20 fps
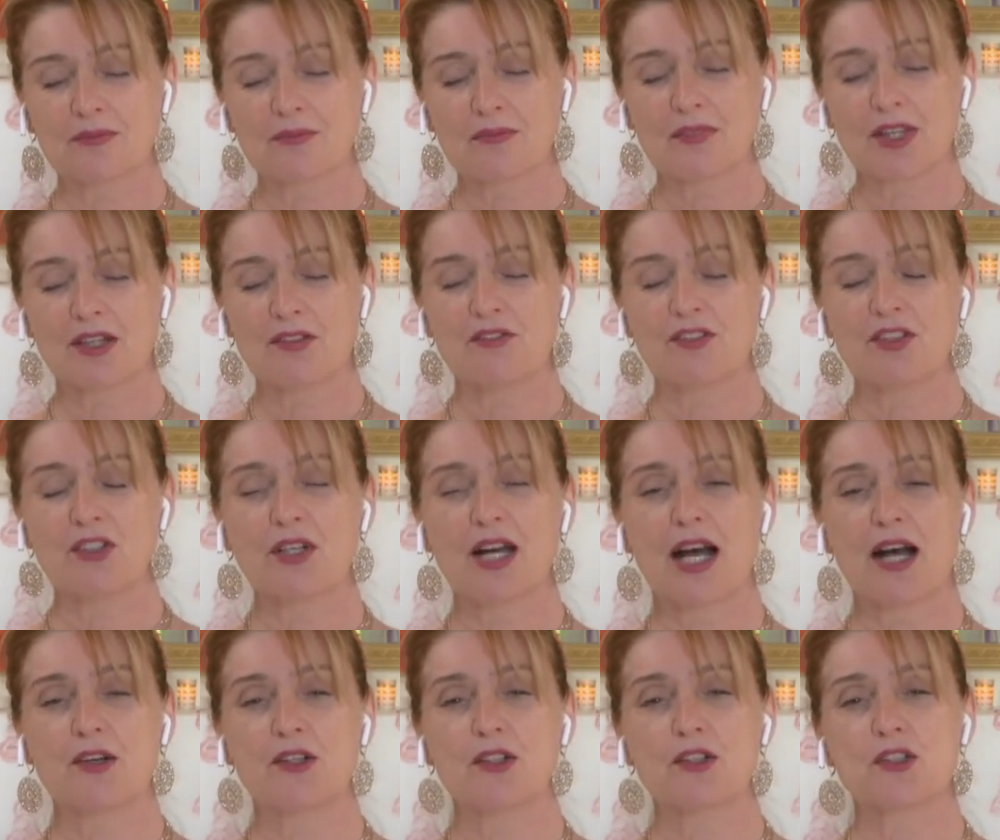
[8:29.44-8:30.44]
And feel
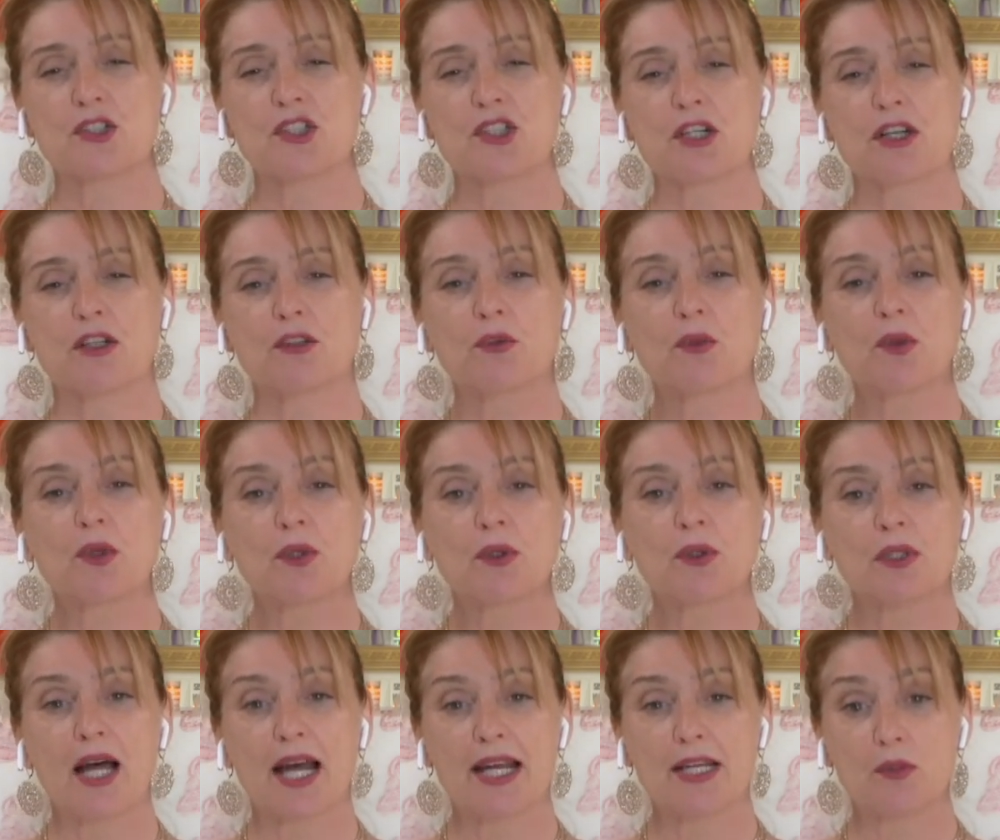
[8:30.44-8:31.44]
how your general
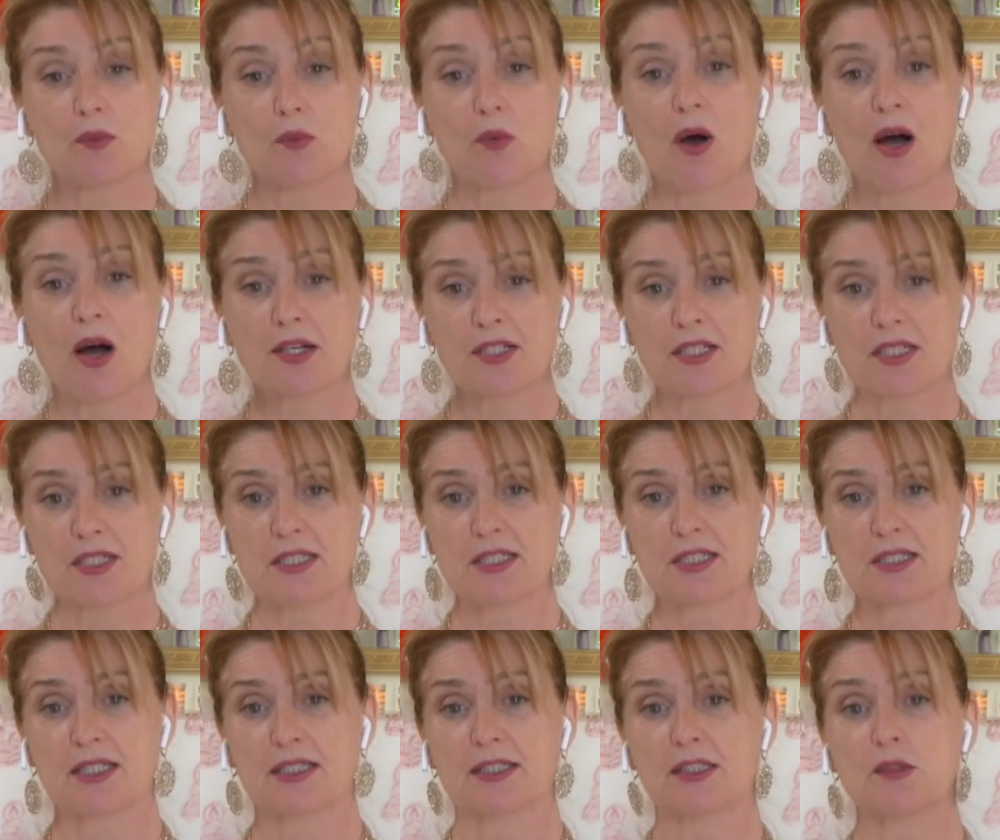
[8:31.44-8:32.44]
light wattage
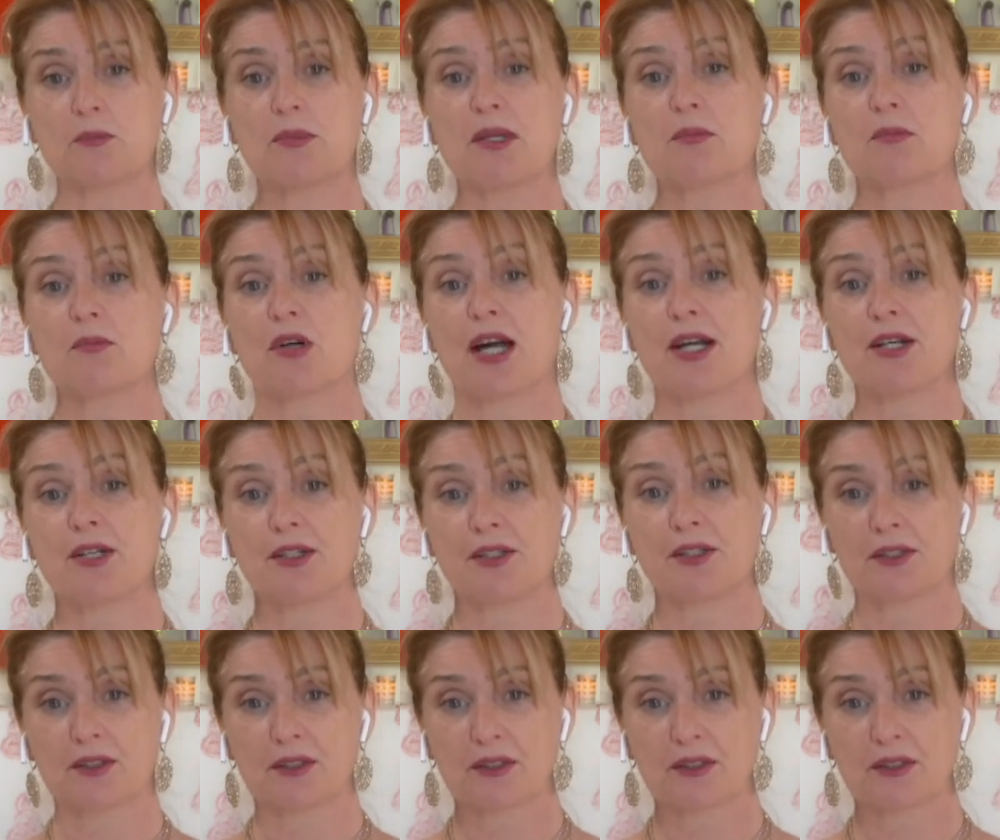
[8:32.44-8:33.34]
is a little bit brighter